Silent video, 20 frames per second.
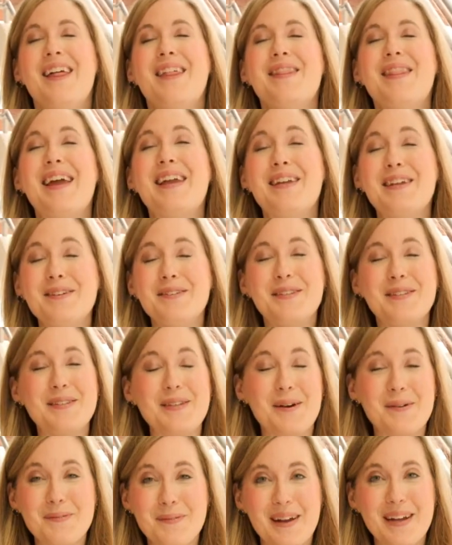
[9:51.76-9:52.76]
Thank you
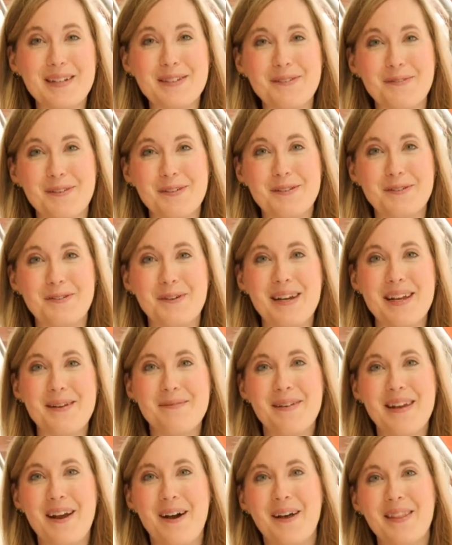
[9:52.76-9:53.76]
so much for joining
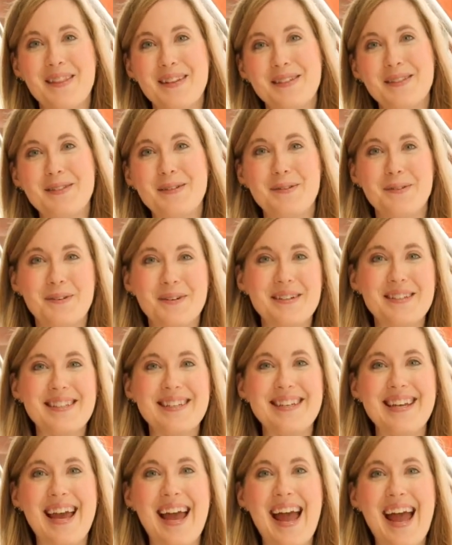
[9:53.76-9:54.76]
me on this tour
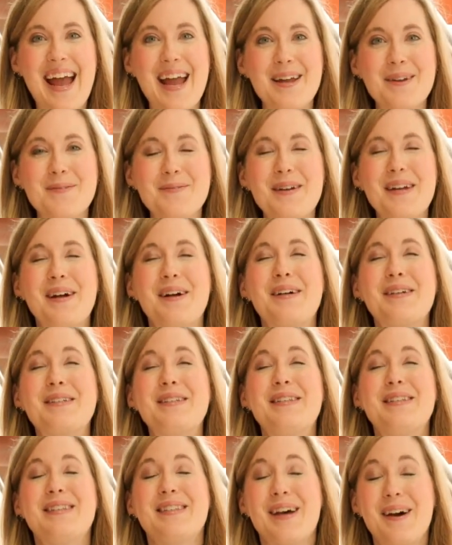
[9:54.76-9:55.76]
today. We are
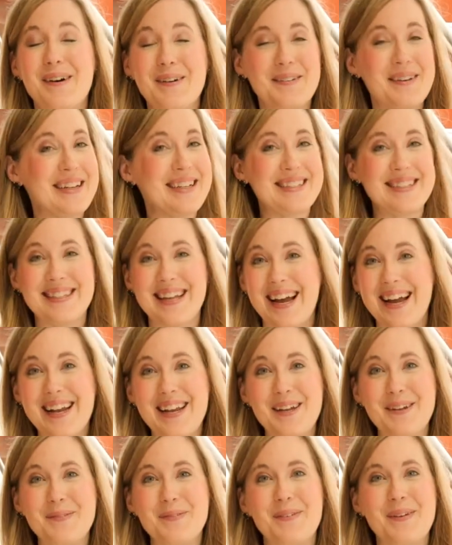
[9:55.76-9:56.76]
so
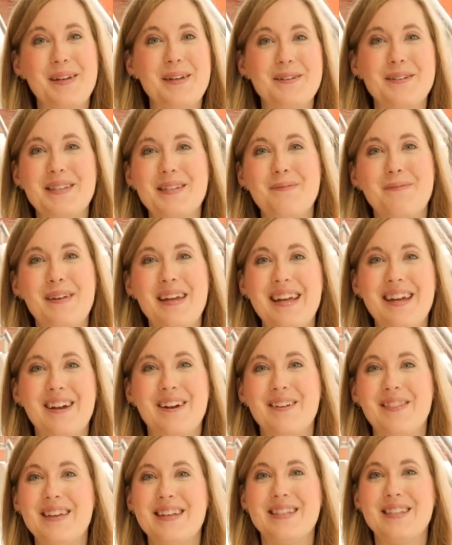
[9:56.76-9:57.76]
excited for you to be
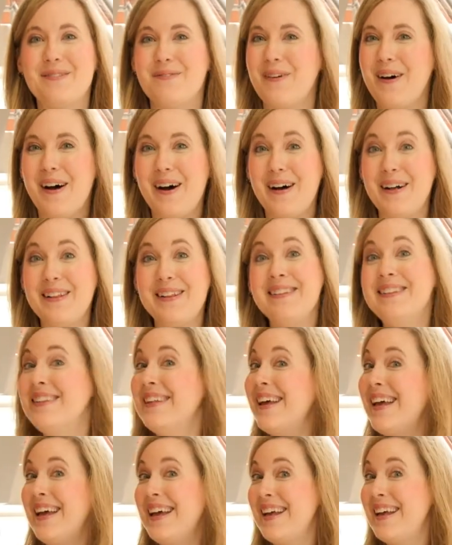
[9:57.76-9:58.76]
here this fall.
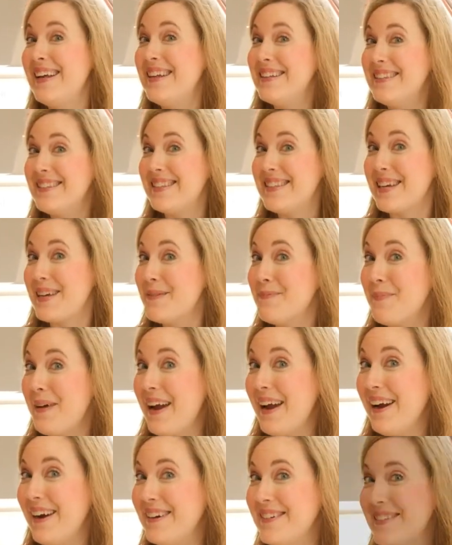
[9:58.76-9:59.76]
Sic 'em
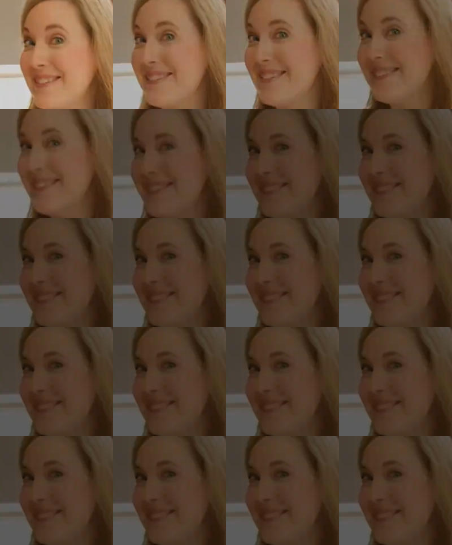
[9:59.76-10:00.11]
Bears!